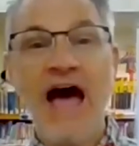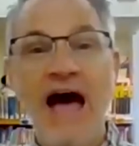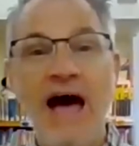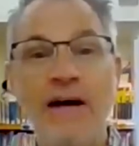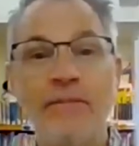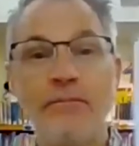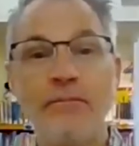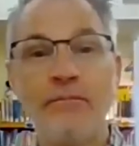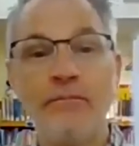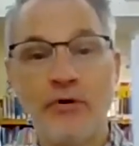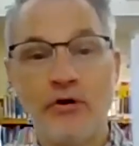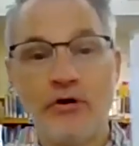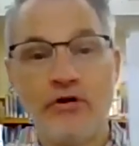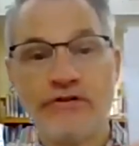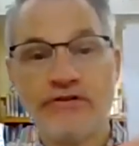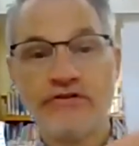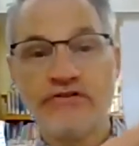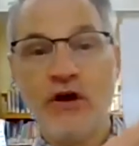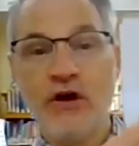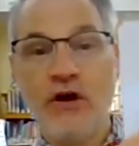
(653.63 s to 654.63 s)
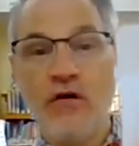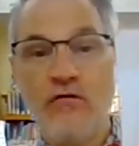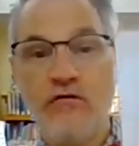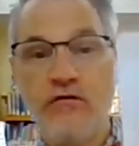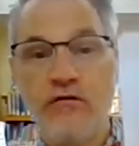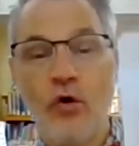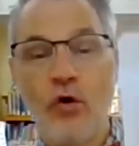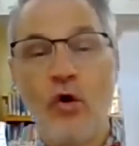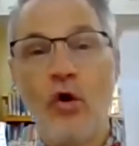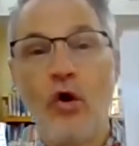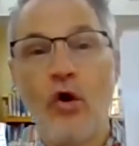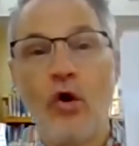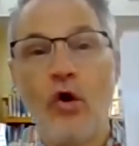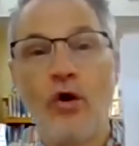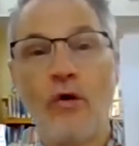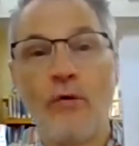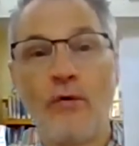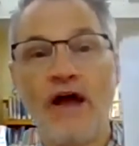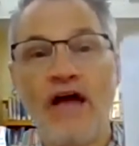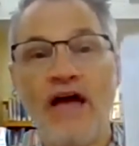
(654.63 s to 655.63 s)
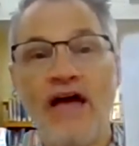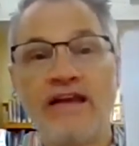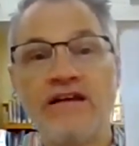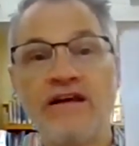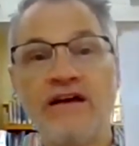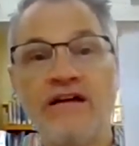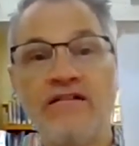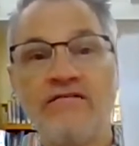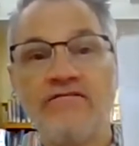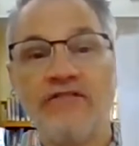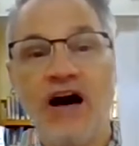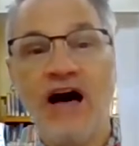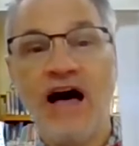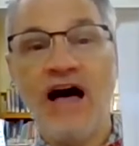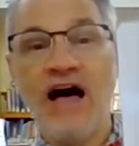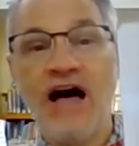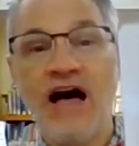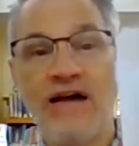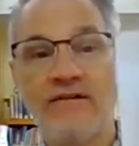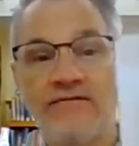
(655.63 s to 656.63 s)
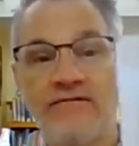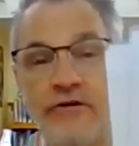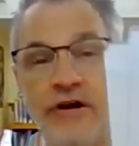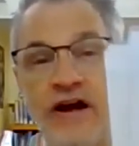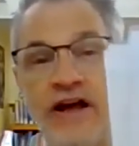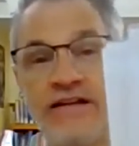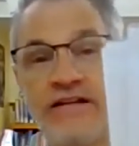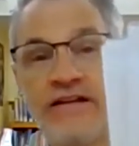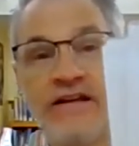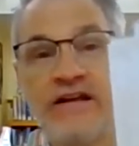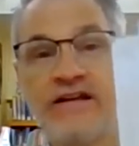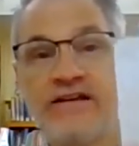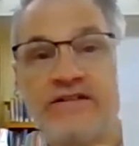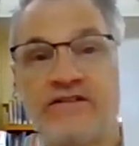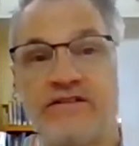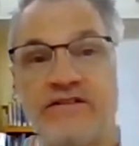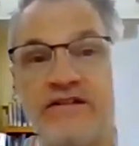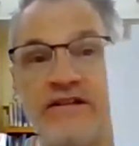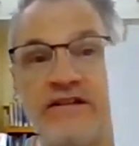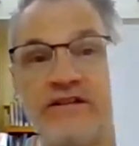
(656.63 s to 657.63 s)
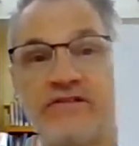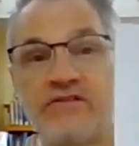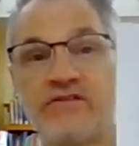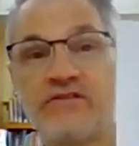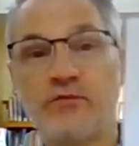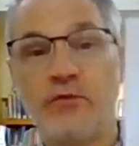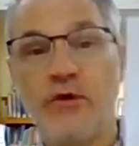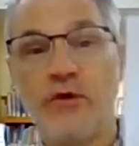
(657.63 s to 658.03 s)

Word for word: apples, four red, five red, six